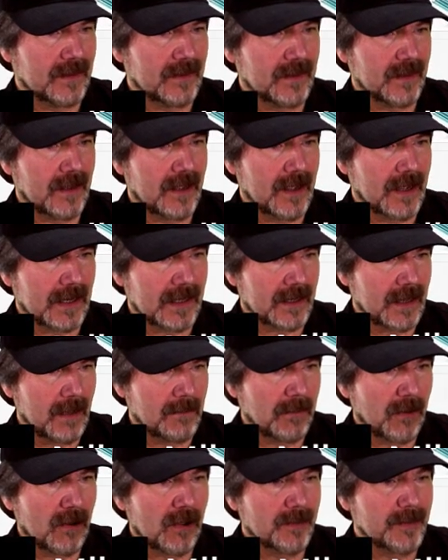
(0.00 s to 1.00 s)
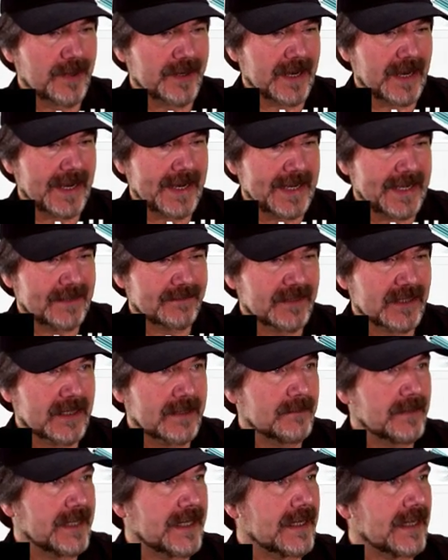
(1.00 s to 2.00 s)
a, a bulb that I have
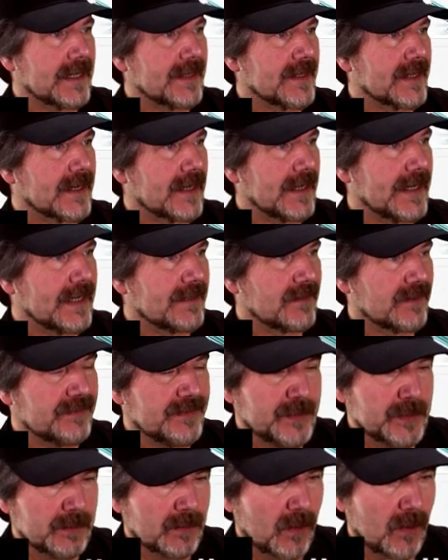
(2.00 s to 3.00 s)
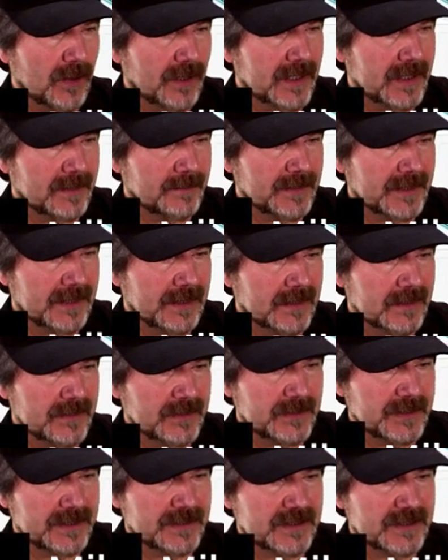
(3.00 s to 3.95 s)
coming, and then I have a few more coming, including some